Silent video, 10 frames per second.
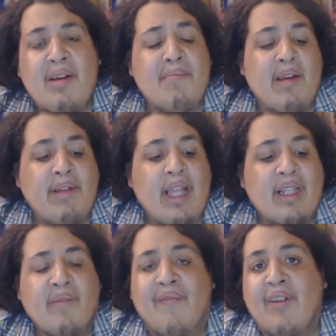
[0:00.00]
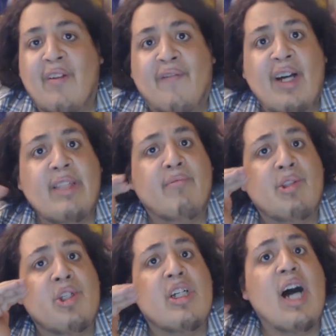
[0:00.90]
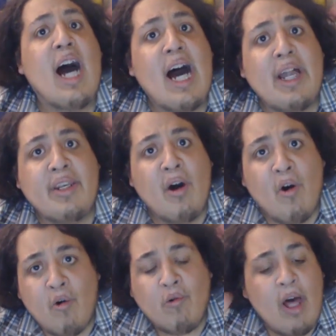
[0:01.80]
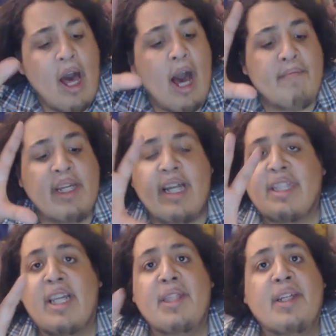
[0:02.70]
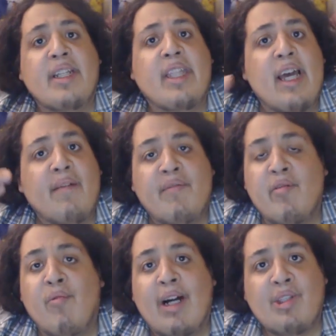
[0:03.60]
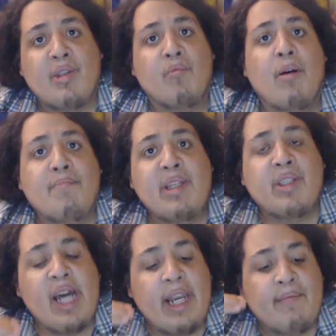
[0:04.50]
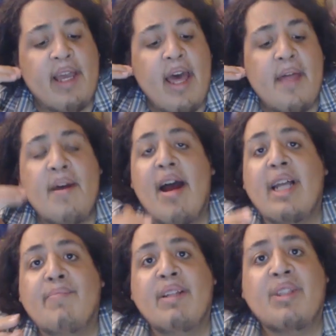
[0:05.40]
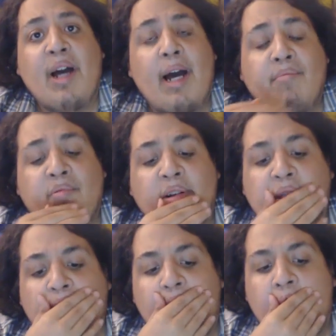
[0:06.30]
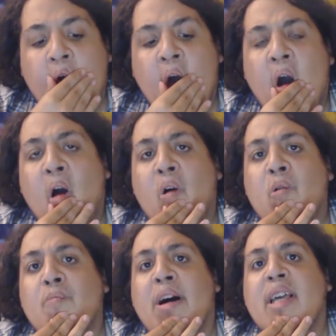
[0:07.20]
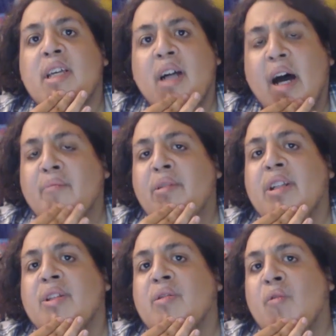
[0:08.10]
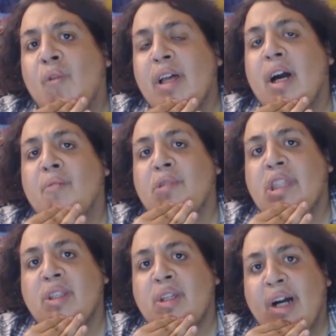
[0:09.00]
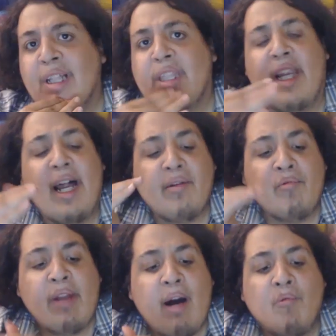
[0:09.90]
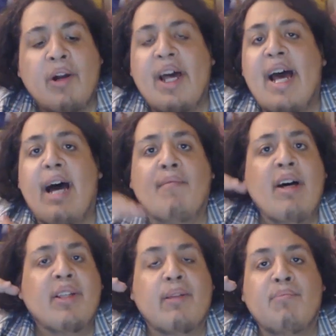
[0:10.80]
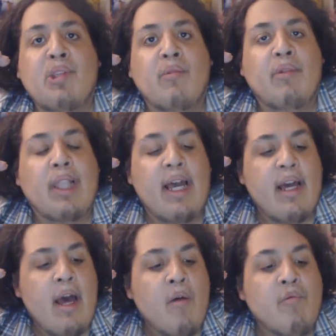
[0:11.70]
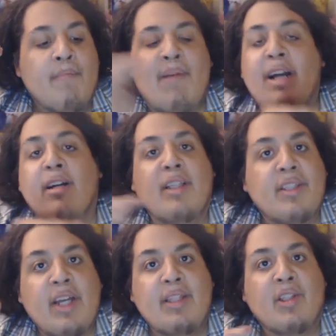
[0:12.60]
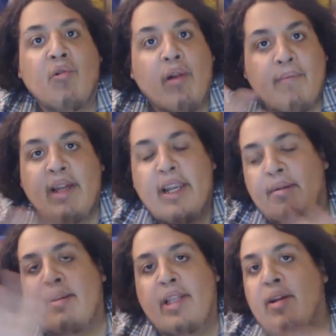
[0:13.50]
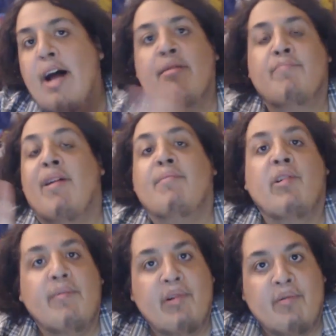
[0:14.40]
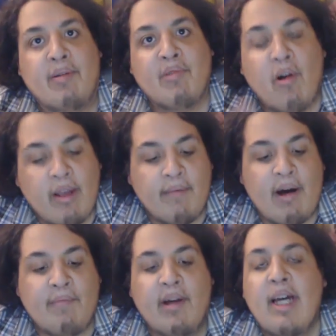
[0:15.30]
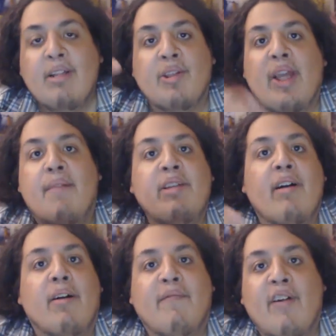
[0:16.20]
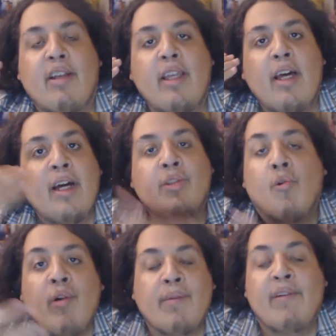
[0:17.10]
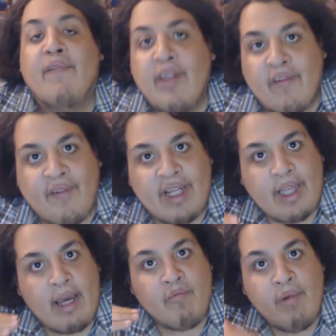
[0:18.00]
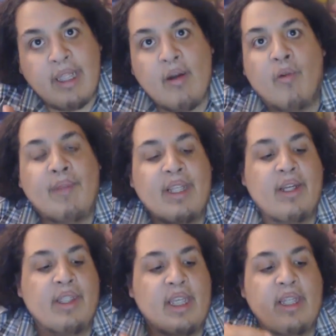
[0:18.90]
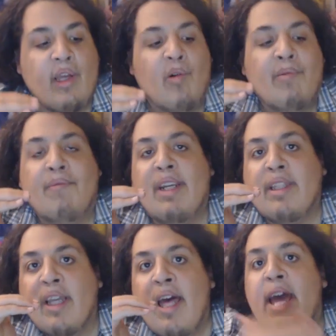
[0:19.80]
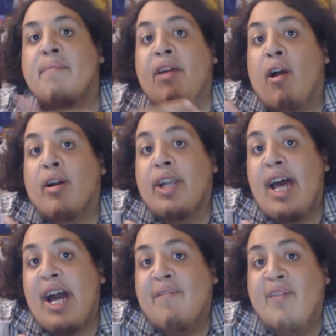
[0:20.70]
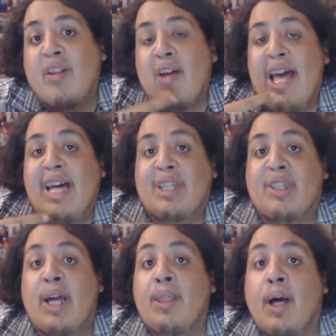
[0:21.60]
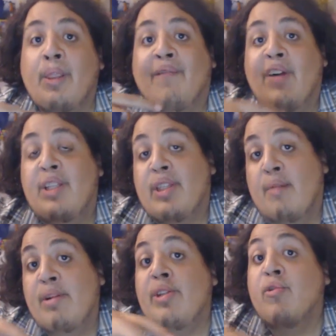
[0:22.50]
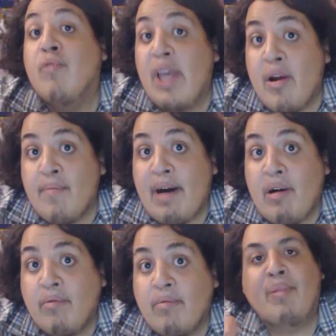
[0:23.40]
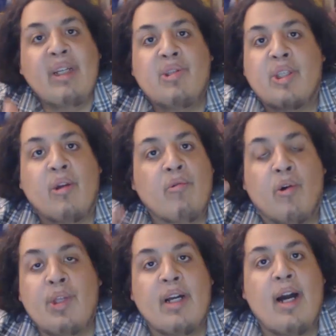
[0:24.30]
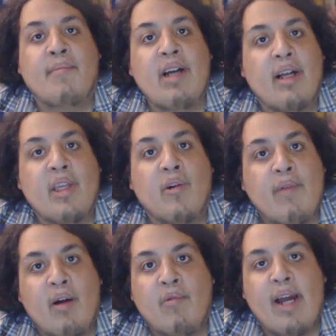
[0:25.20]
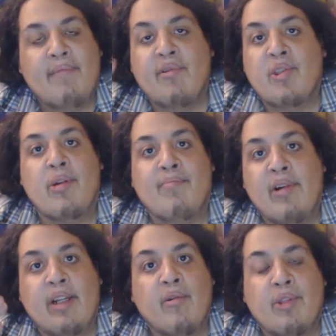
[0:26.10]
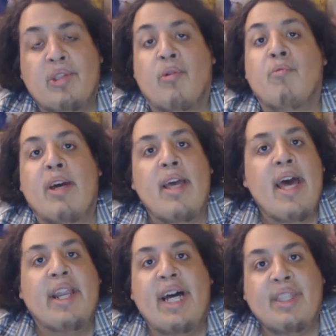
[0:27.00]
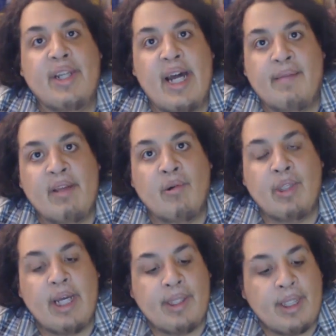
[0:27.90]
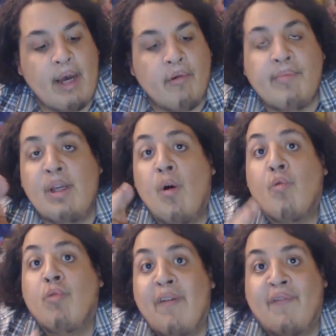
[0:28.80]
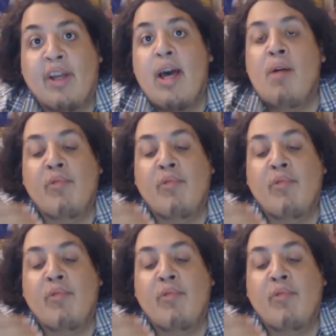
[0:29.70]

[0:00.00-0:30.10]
it, maybe like some filler fights, which God, no. I mean, at the end of the day, if you watch the One Piece anime, there has been times where it's like, oh my God, what is going on with this content? I do not want to have some shit with like Rebecca inside the tournament, and you probably don't even know what I'm talking about, but just having a fucking tournament filler fights. I really hope that's not the case. I hope, if anything, if they are going to add filler, extend on the fights that we do care about. And please just don't go the Akame Ga Kill route where after a certain point it goes its own way and has an anime only ending. That would be horrific.